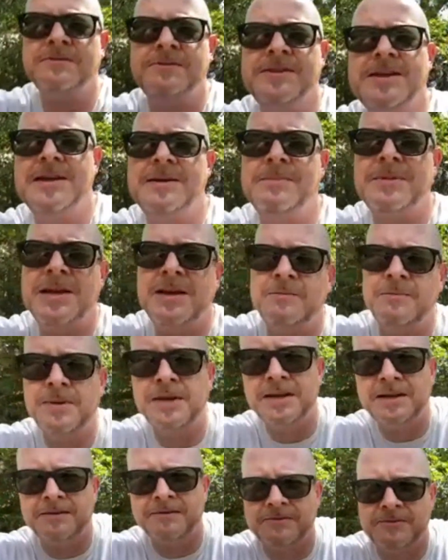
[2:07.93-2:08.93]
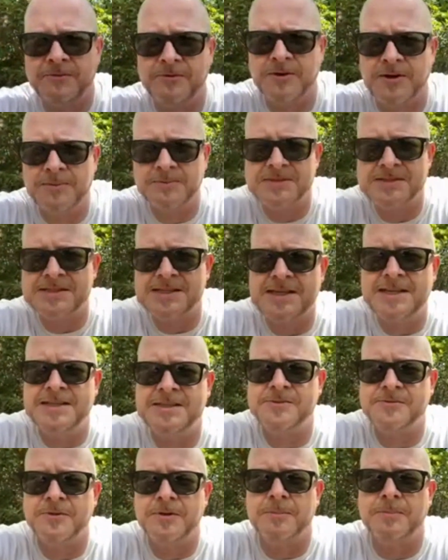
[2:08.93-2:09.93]
of them have been from
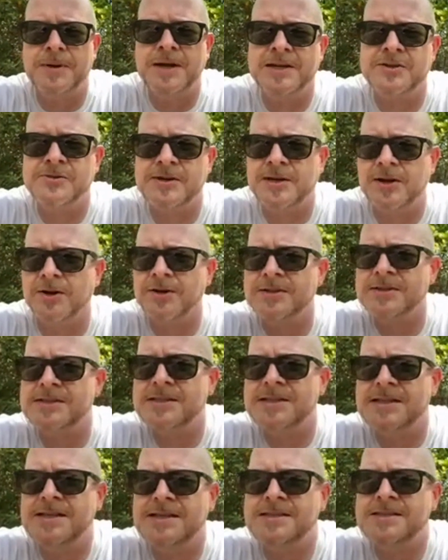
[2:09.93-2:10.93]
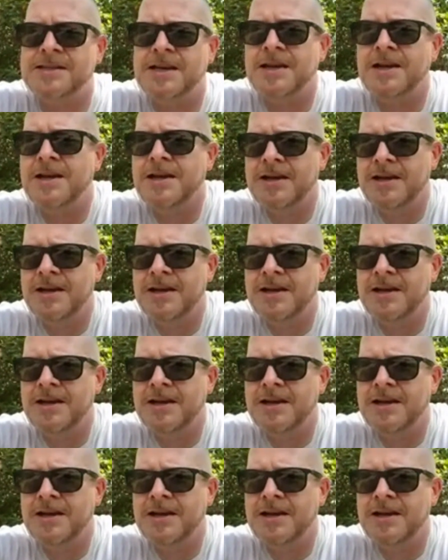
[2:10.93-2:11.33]
seeds from Pine Tree Garden Seeds.